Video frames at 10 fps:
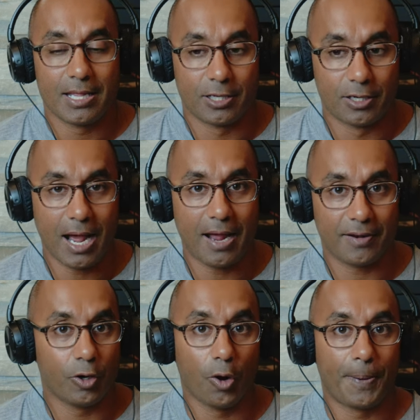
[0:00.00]
they're
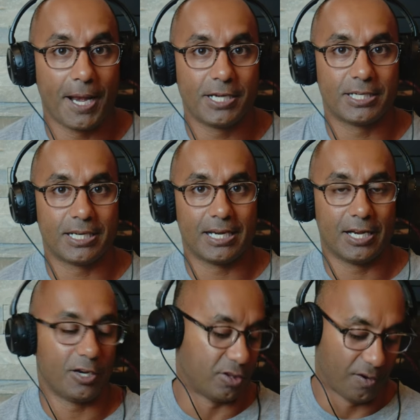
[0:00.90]
not your patient.
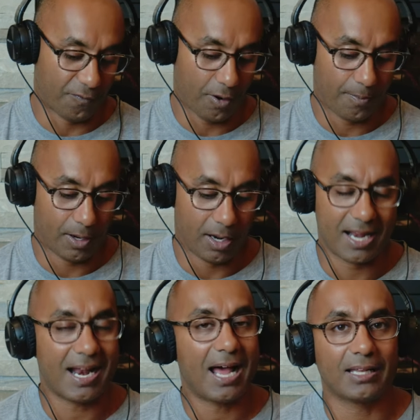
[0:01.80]
They're from uh,
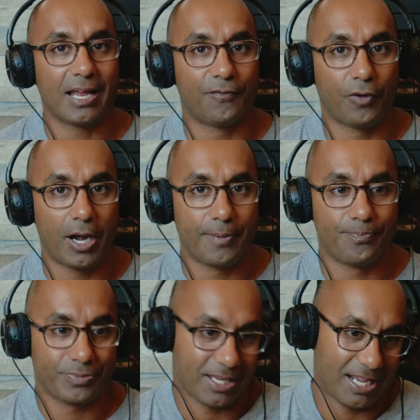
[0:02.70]
an online
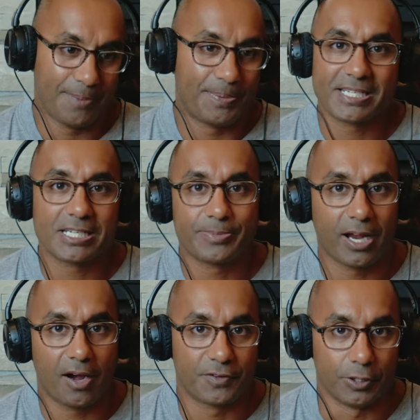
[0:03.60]
frame. It pisses me
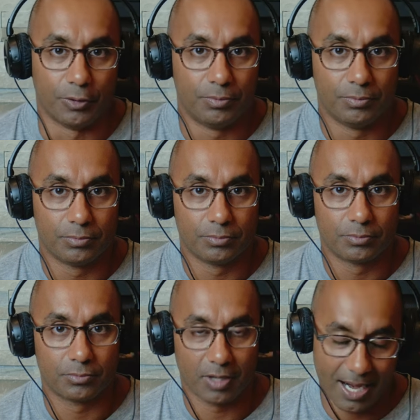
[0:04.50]
off too.
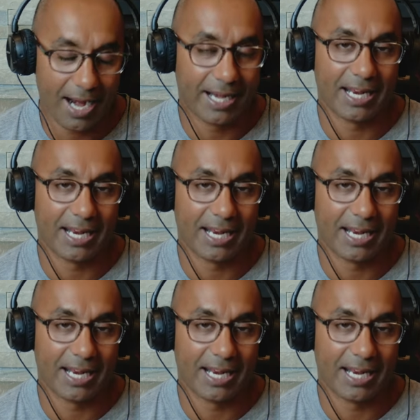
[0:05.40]
Right? I